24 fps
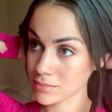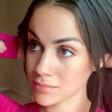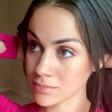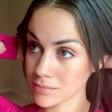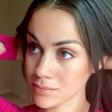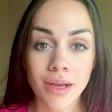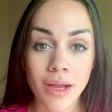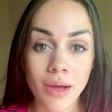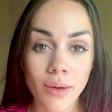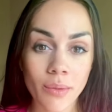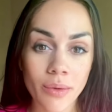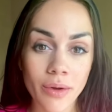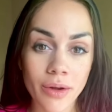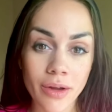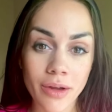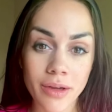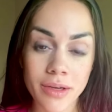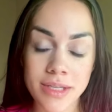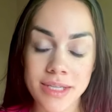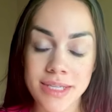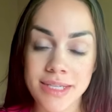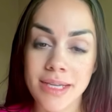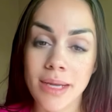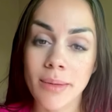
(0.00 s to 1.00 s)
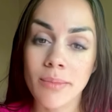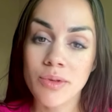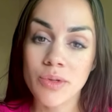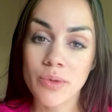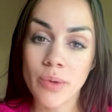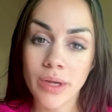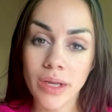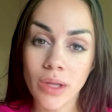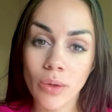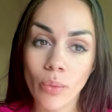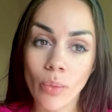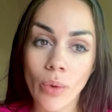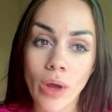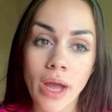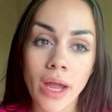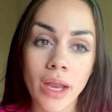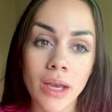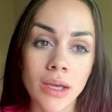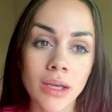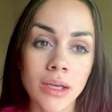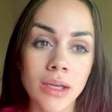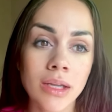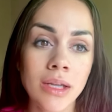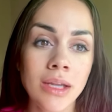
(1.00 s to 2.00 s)
Now we're on step
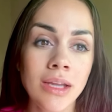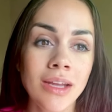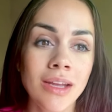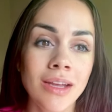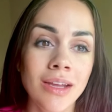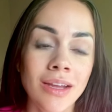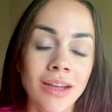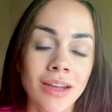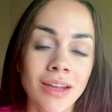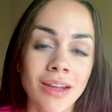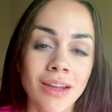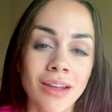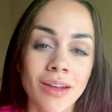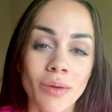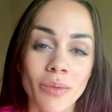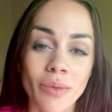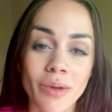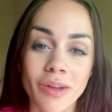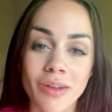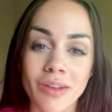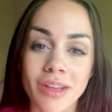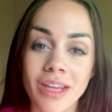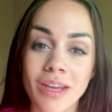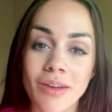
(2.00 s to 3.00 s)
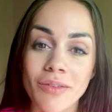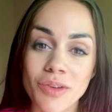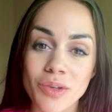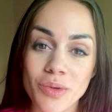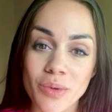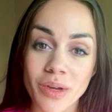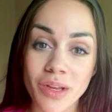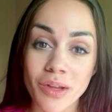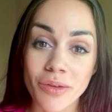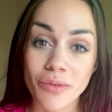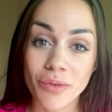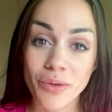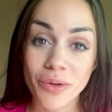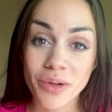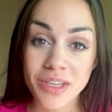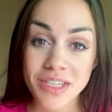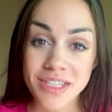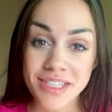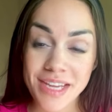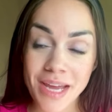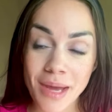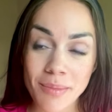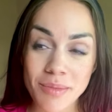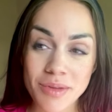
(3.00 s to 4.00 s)
21. We only have 24
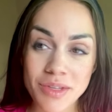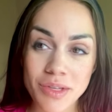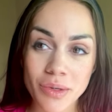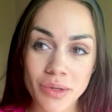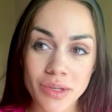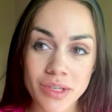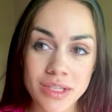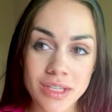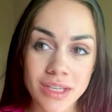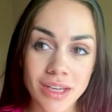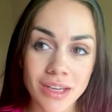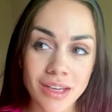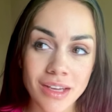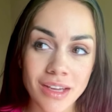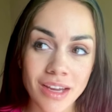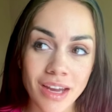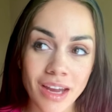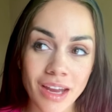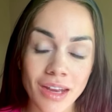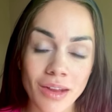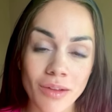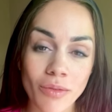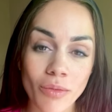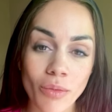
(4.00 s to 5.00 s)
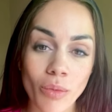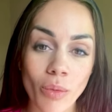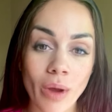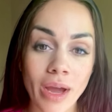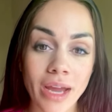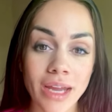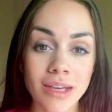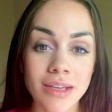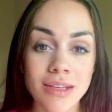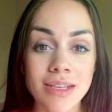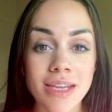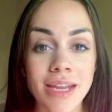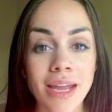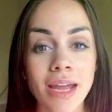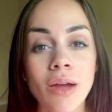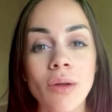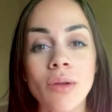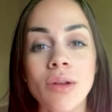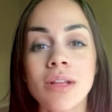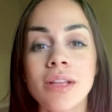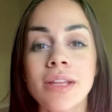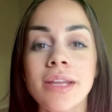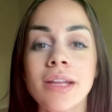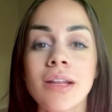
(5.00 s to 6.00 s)
steps, so it's going to kind of wind
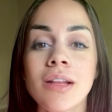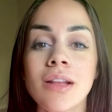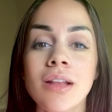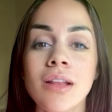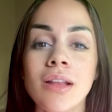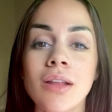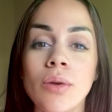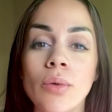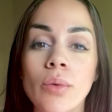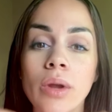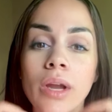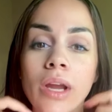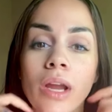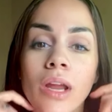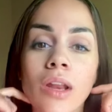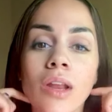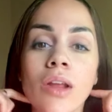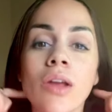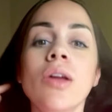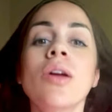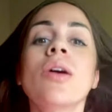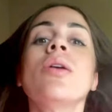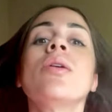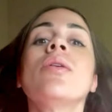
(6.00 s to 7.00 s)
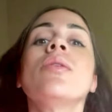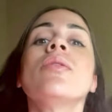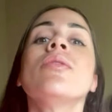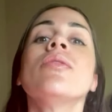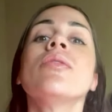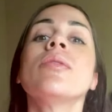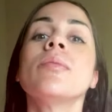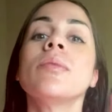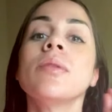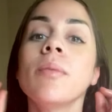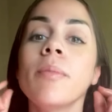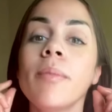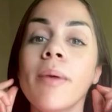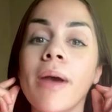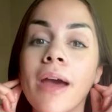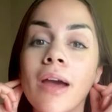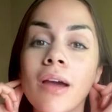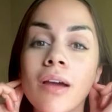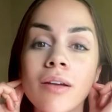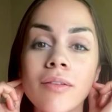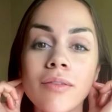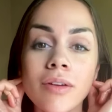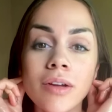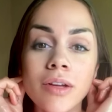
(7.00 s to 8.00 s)
down a little. We're going to go from the
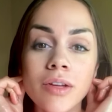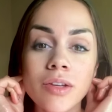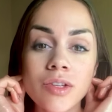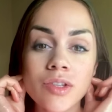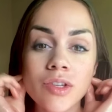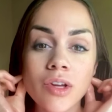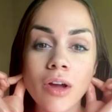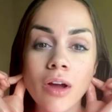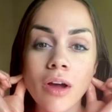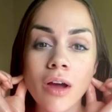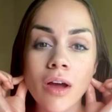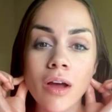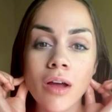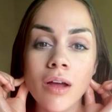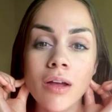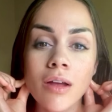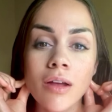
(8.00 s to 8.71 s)
back of our jaw